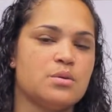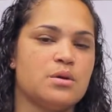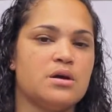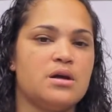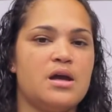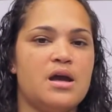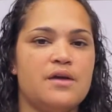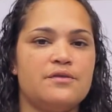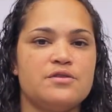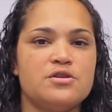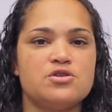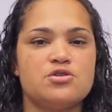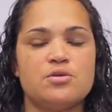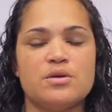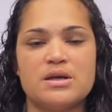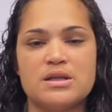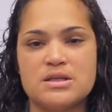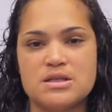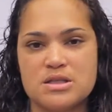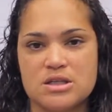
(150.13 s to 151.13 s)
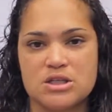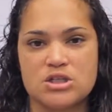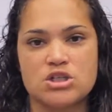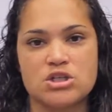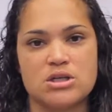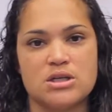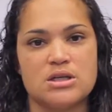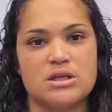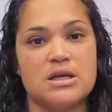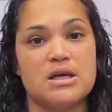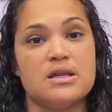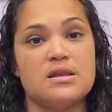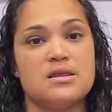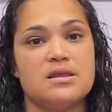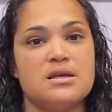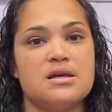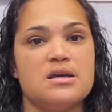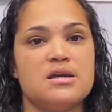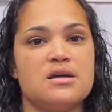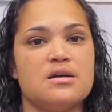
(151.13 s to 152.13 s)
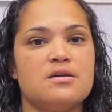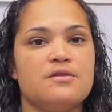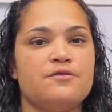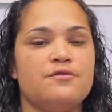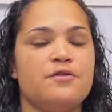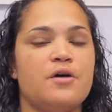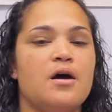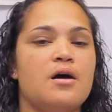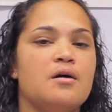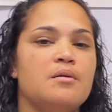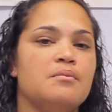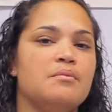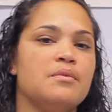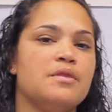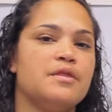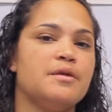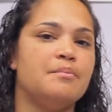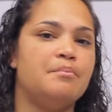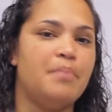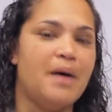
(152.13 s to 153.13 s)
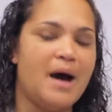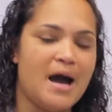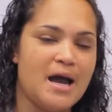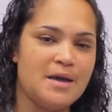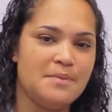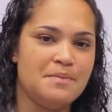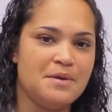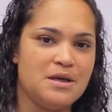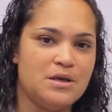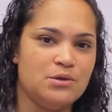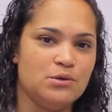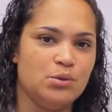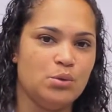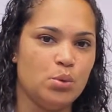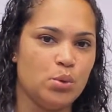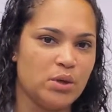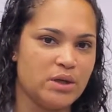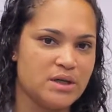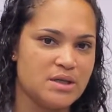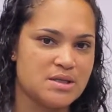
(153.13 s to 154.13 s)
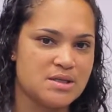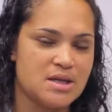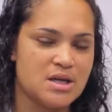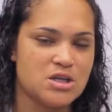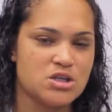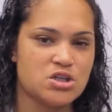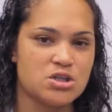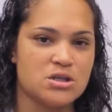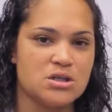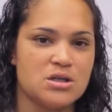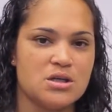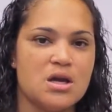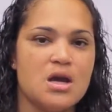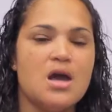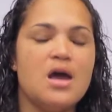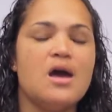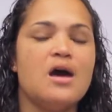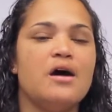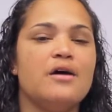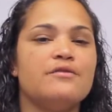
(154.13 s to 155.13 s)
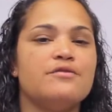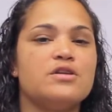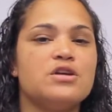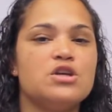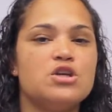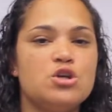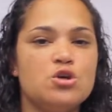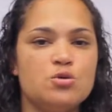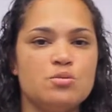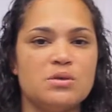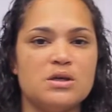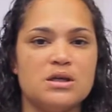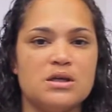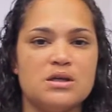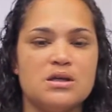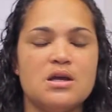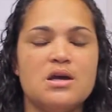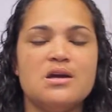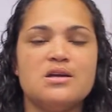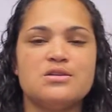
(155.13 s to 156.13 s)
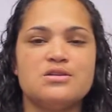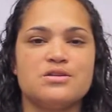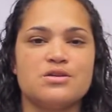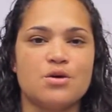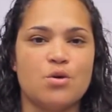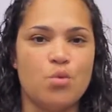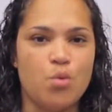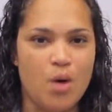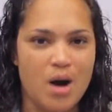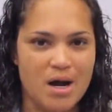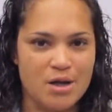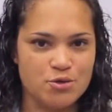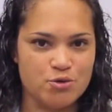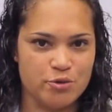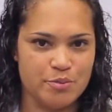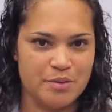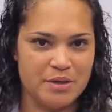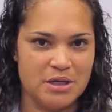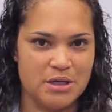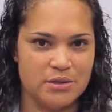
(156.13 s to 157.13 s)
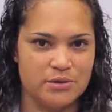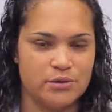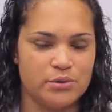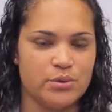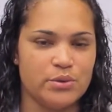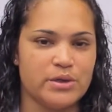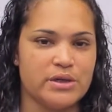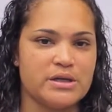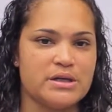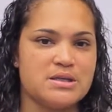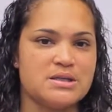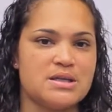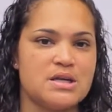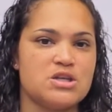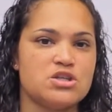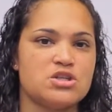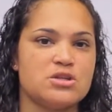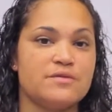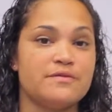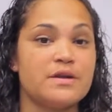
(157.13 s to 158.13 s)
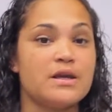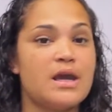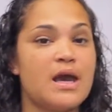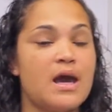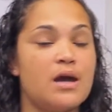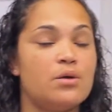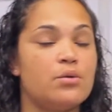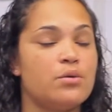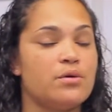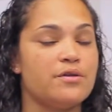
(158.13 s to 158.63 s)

we're going to have to transition and think from the bipedal organization of the human to the quadrupedal organization of the cat,